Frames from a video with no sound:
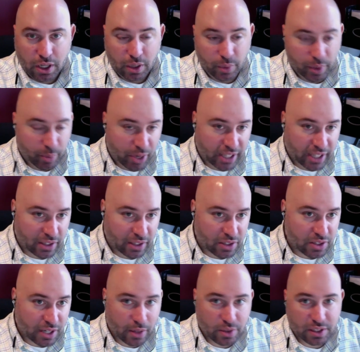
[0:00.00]
We can break down the
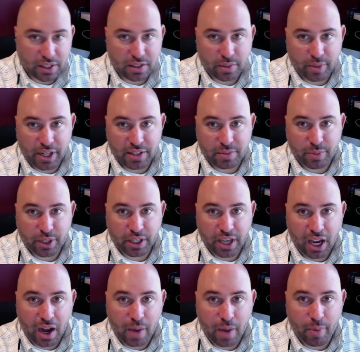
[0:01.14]
silos. That's I mean, that's a big
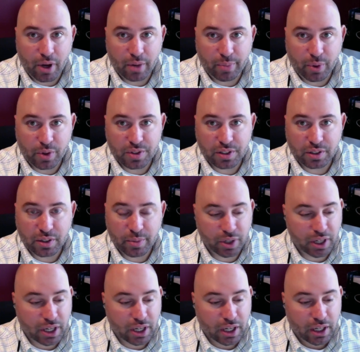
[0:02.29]
kick I'm on personally,
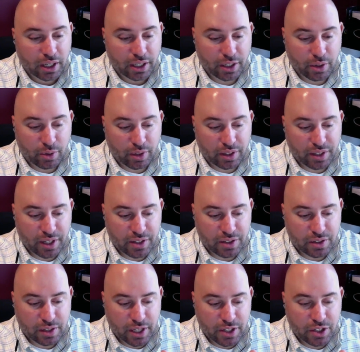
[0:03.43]
but you know, it's
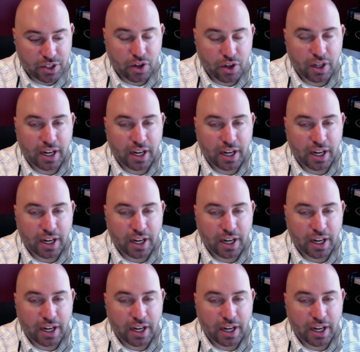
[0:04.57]
it's it's good,